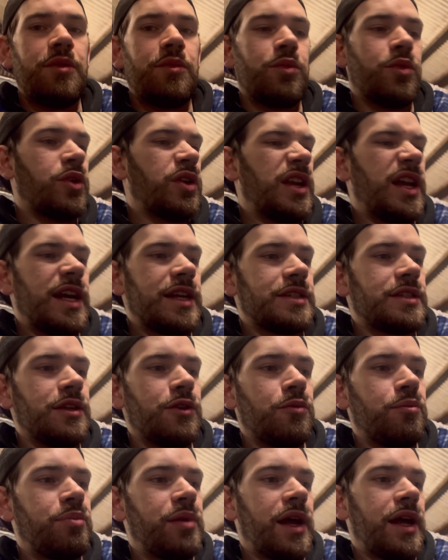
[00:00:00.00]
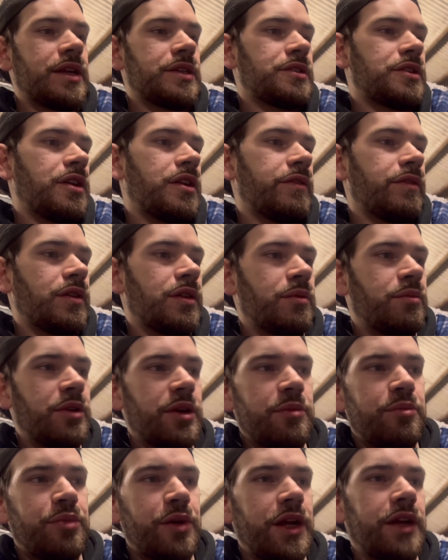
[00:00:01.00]
one last little blast over, a bit
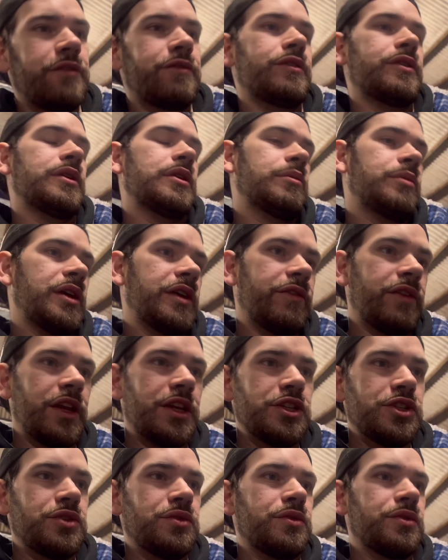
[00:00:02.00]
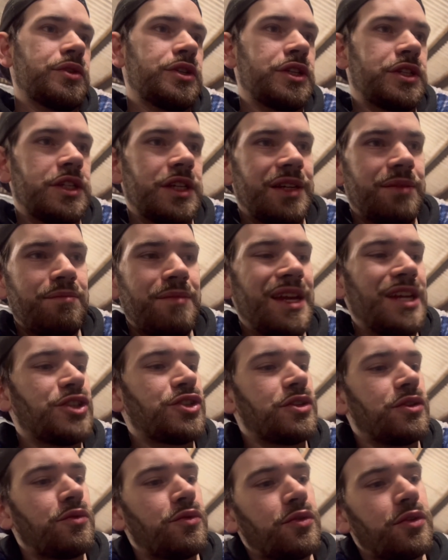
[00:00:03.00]
of brake fluid, a bit of engine oil, just to make
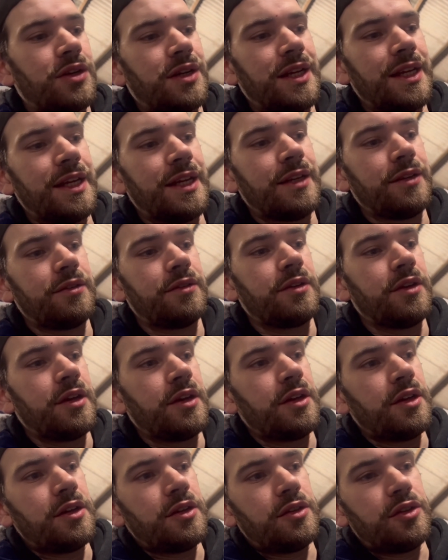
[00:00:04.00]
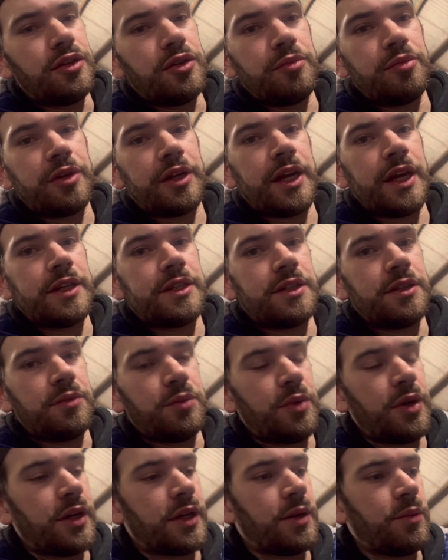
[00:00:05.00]
sure they're all clean and lubricated and
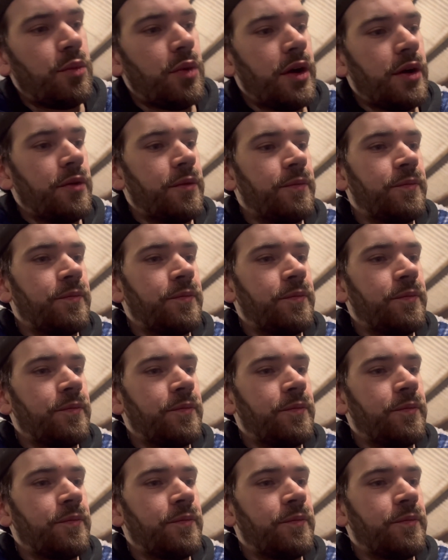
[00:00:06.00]
working well.